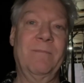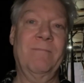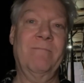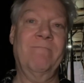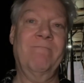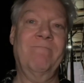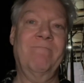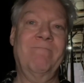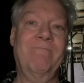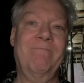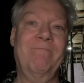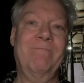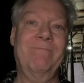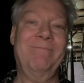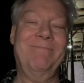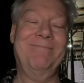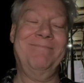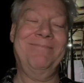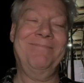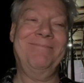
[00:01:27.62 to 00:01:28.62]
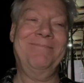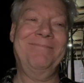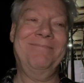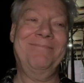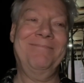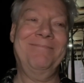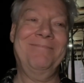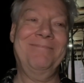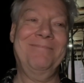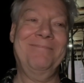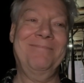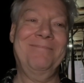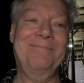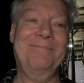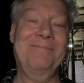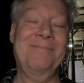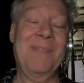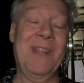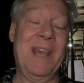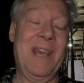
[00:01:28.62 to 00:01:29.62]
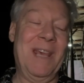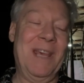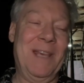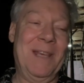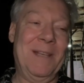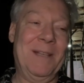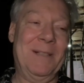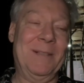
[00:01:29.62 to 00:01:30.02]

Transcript: (no one is talking)